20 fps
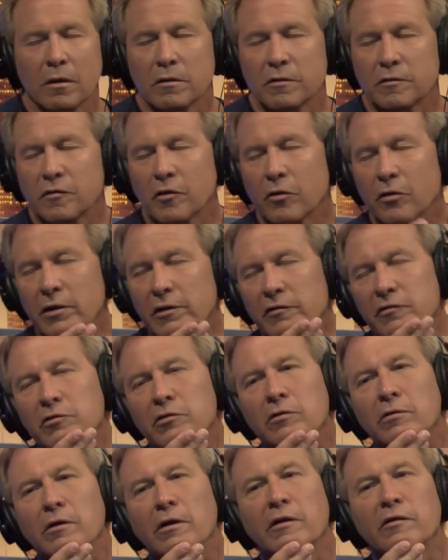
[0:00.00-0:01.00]
so is
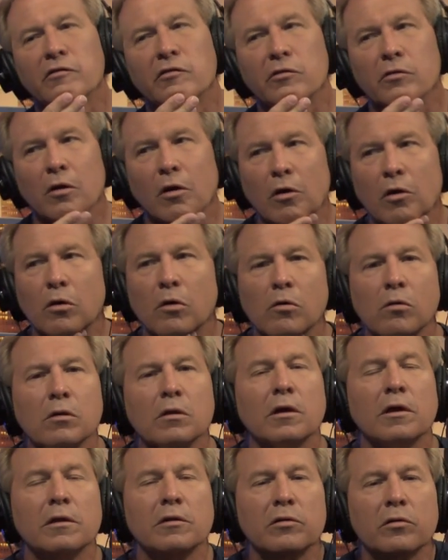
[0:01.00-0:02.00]
there is there a
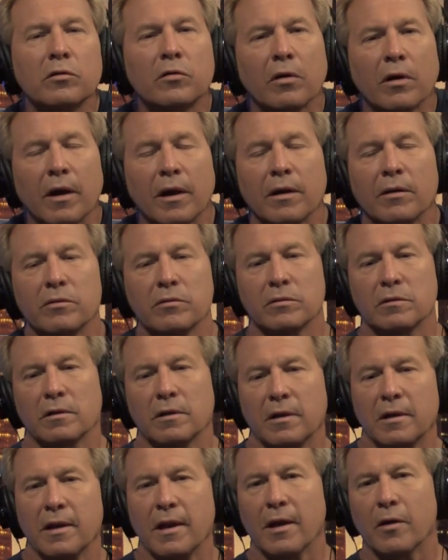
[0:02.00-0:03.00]
whole underground
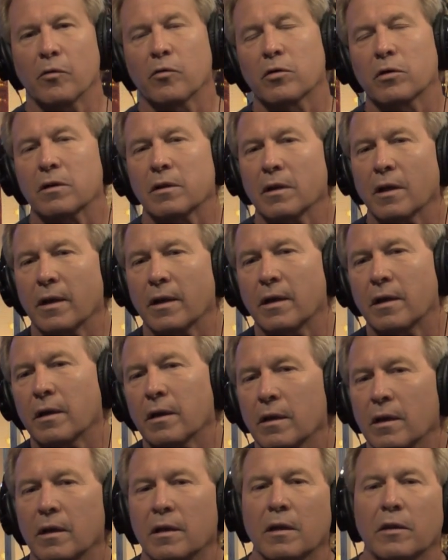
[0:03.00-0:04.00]
network? Like,
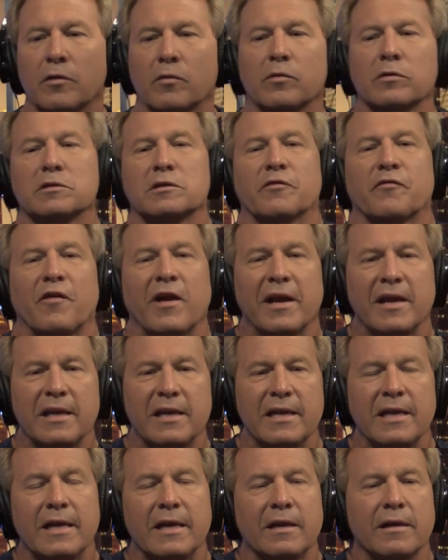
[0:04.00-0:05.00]
in other words, if I
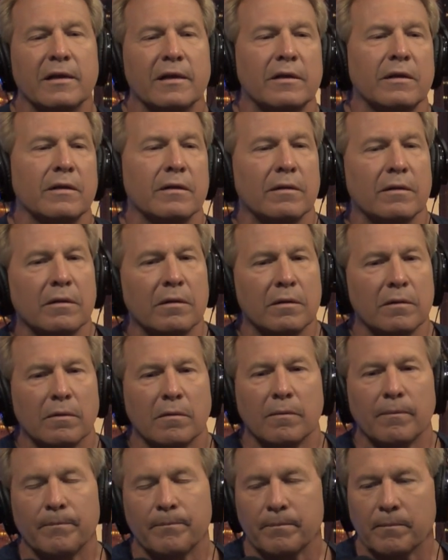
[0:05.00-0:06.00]
needed
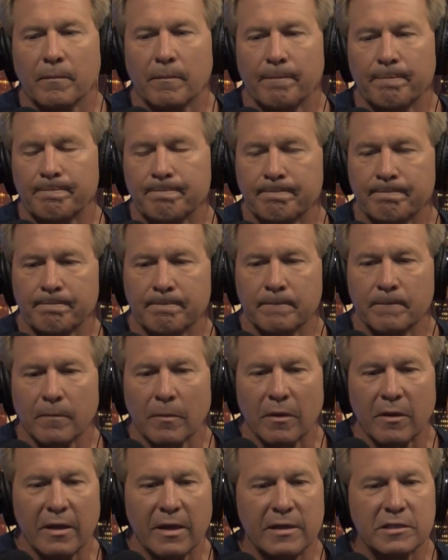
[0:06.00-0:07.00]

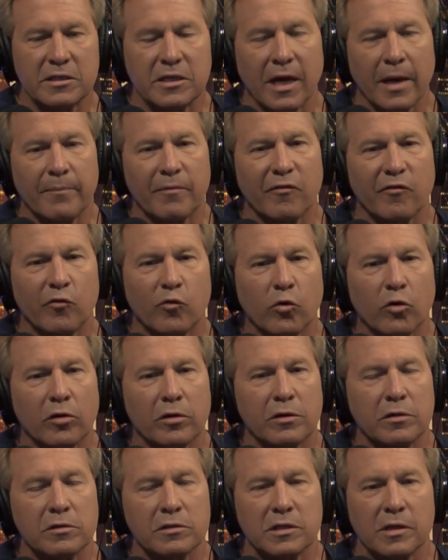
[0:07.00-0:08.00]
these type of
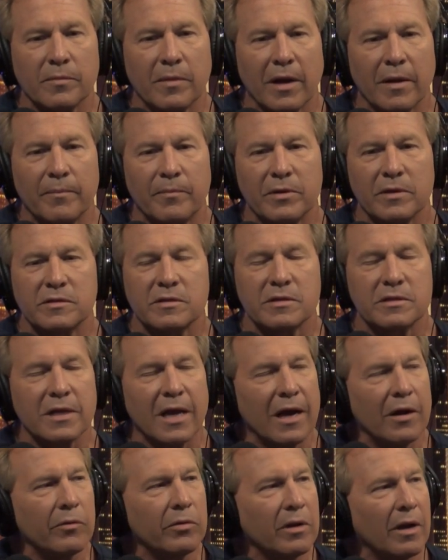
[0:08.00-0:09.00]
workers in my business,
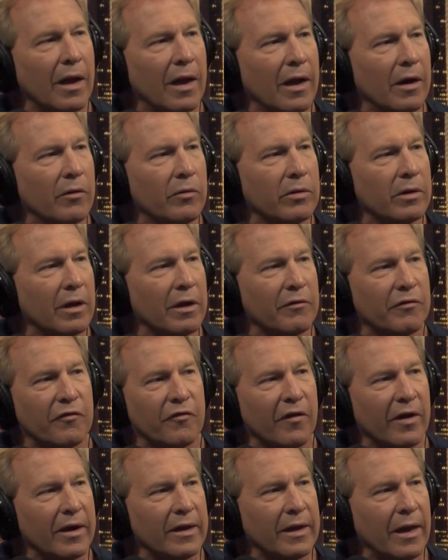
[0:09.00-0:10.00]
how would how would I
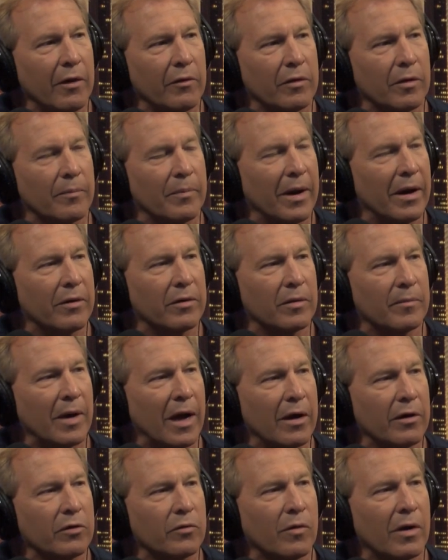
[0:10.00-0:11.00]
find out about them?
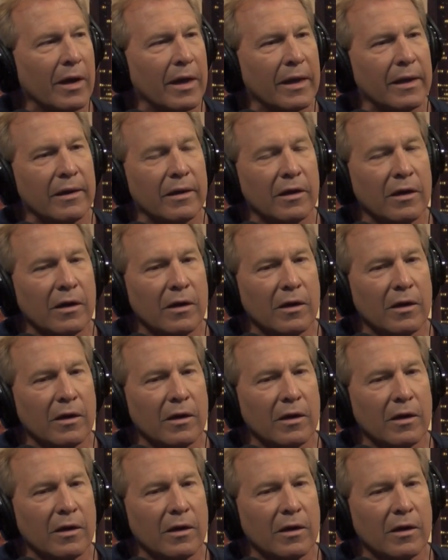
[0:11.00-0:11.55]
How do I